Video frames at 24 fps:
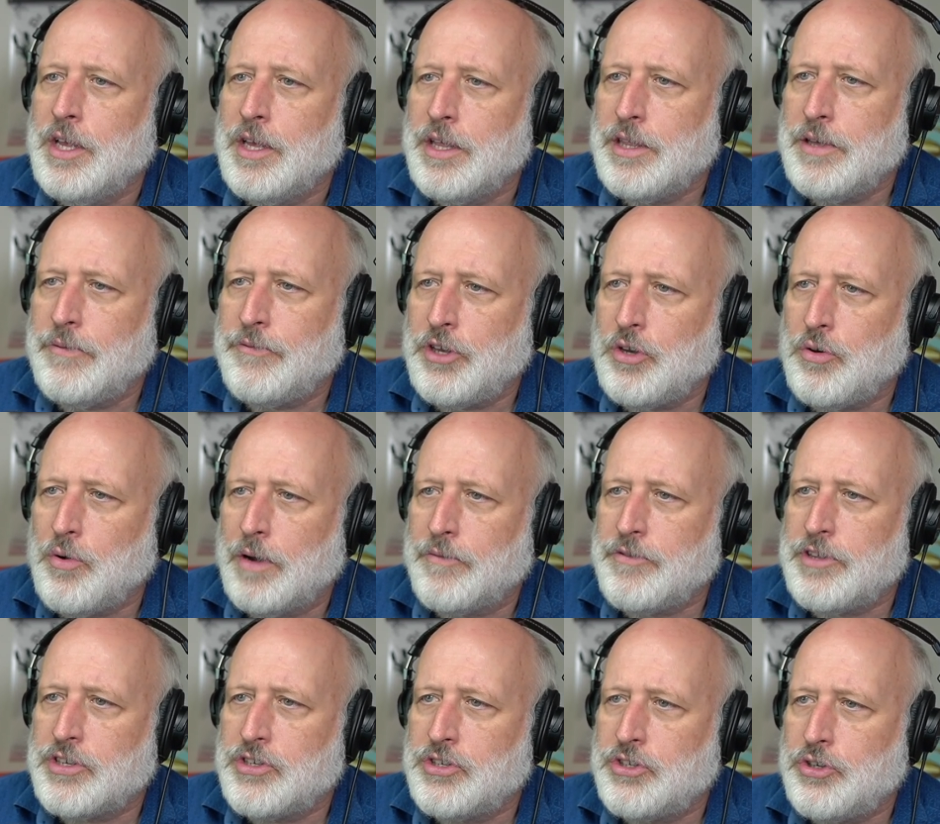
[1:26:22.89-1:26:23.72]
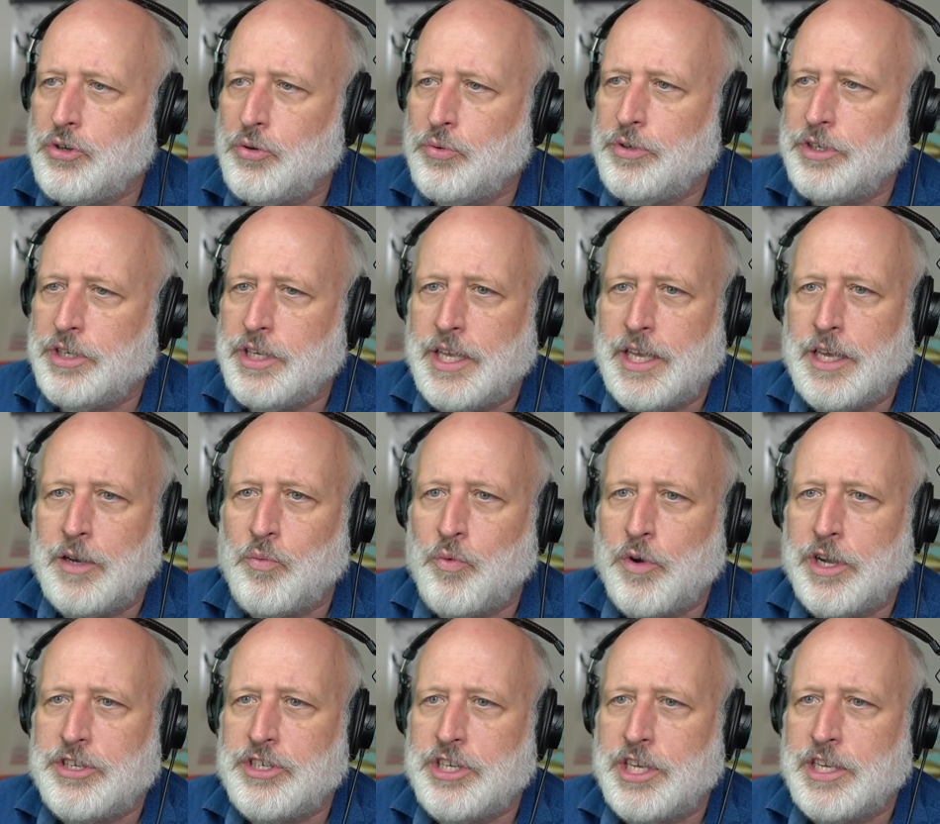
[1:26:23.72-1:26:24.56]
the view of the student in
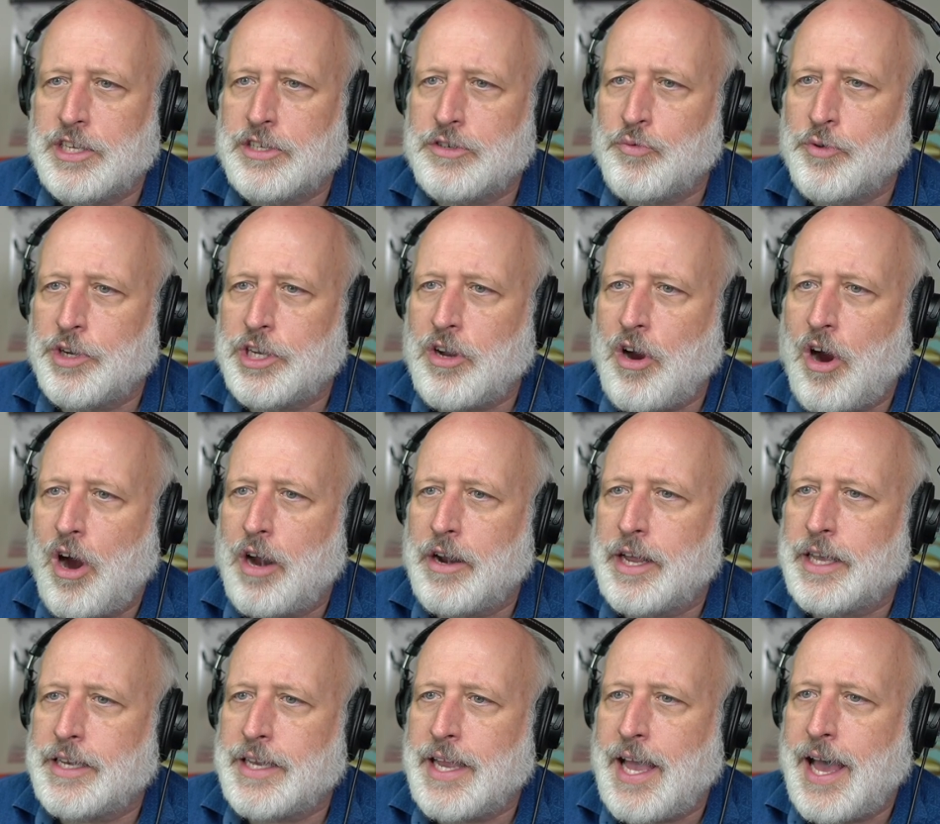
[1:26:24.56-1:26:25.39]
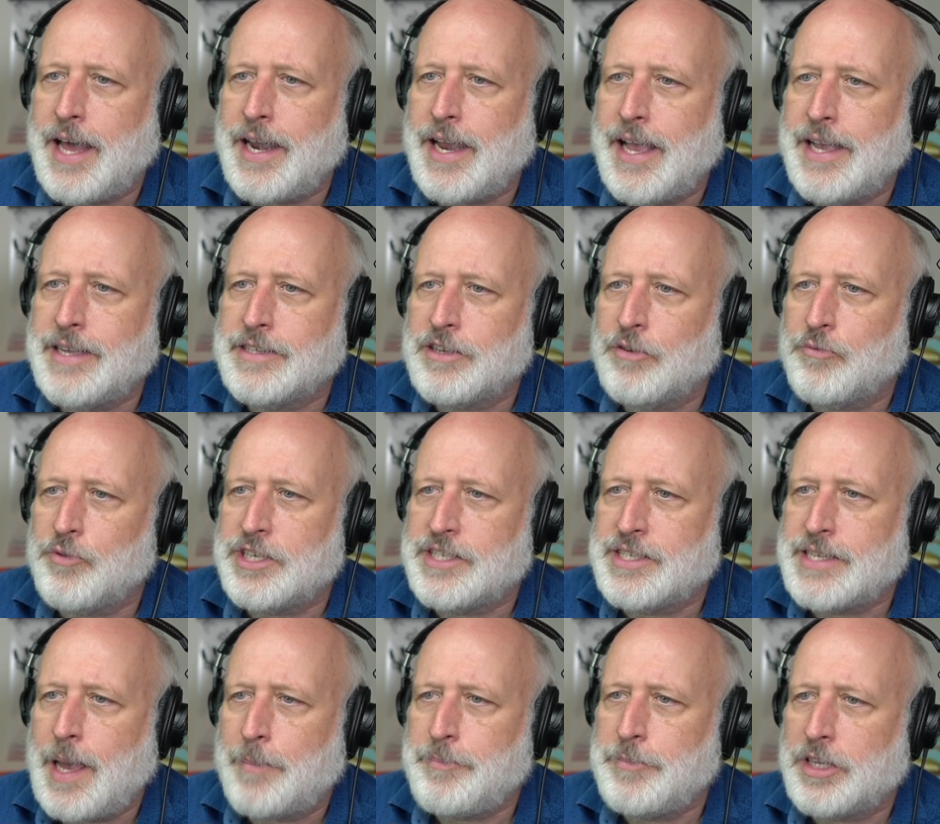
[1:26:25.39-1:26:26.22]
which he is regarding not as a
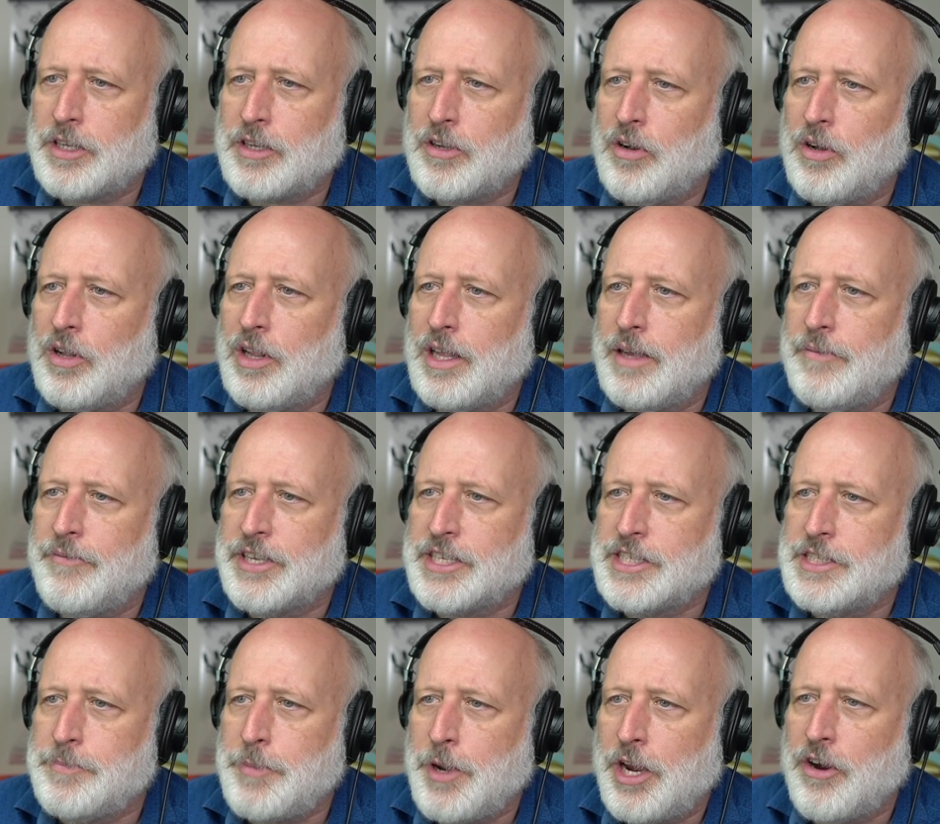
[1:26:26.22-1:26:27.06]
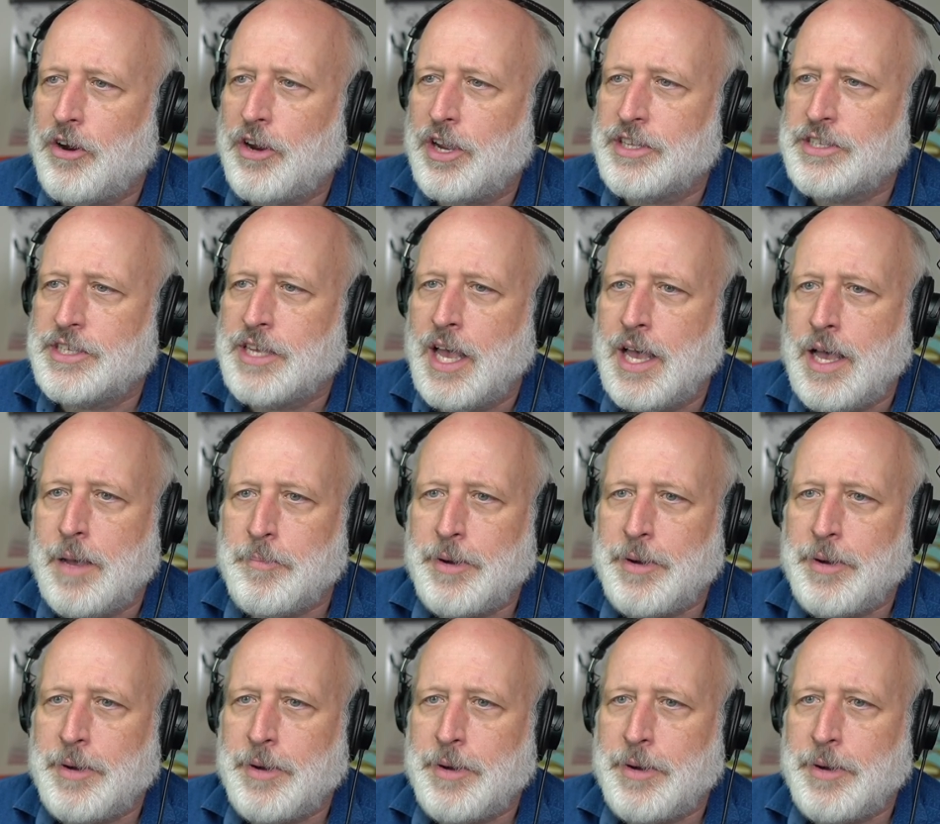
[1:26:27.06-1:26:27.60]
receptacle of experience,